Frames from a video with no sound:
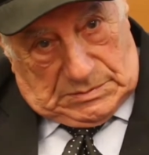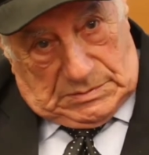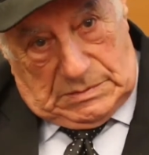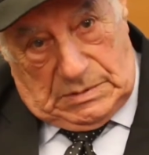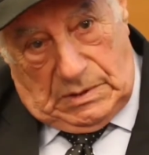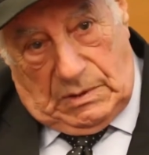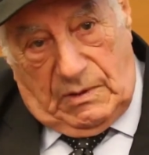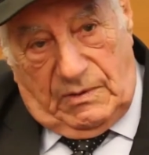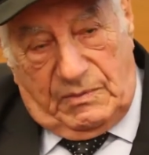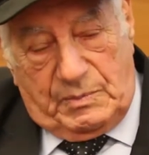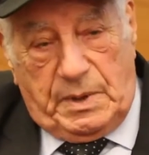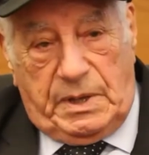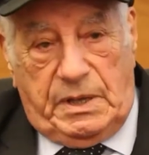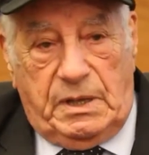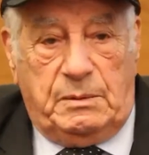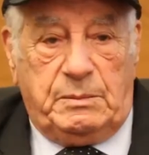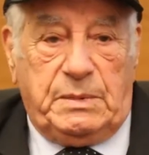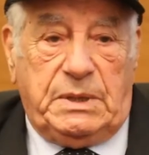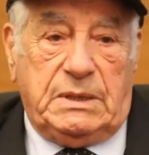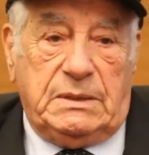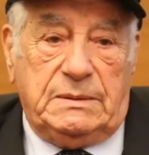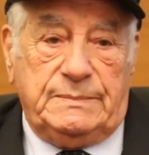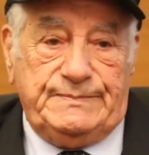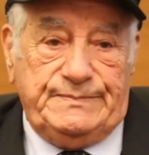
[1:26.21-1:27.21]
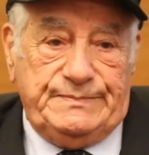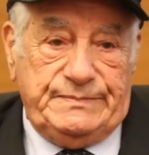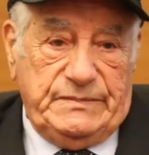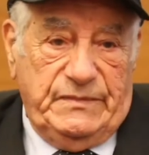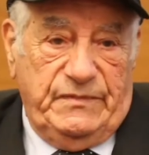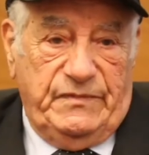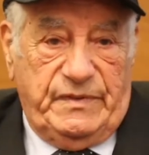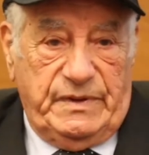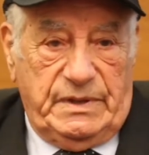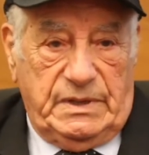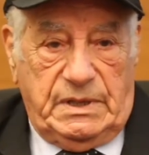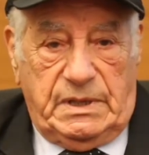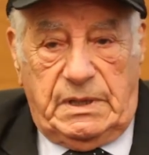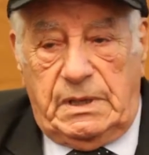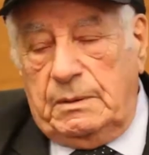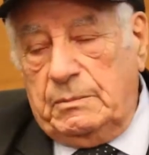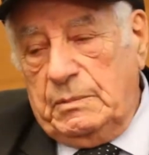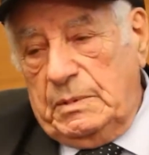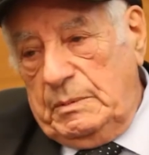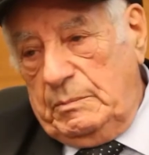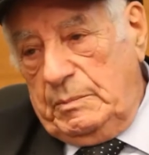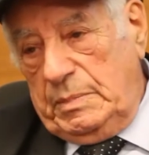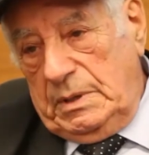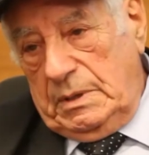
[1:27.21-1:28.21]
took off my helmet, filled it
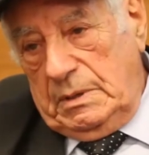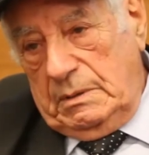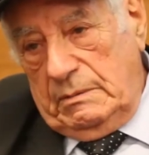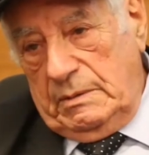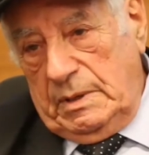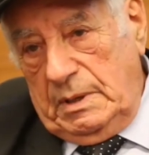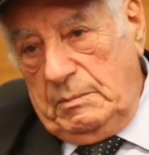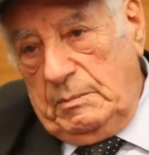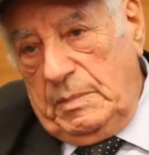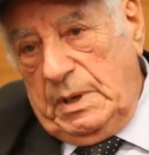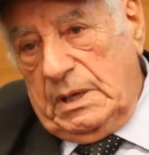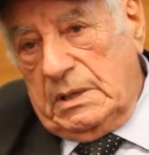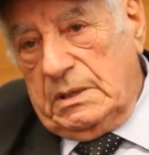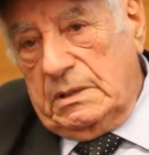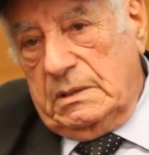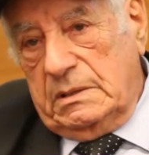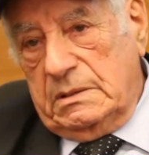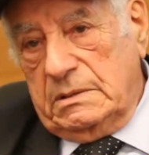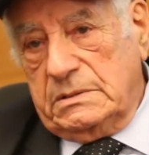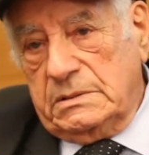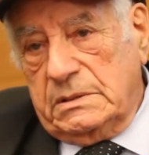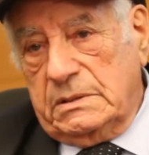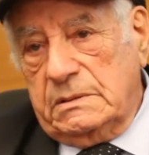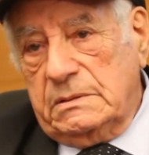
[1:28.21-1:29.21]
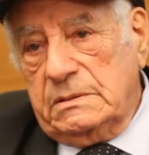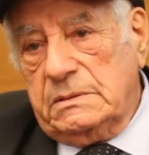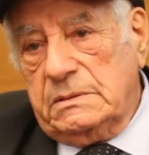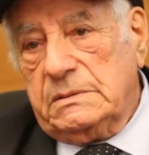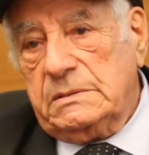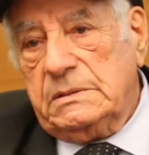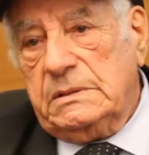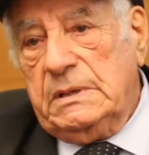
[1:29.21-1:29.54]
up with beer, ran back to the church.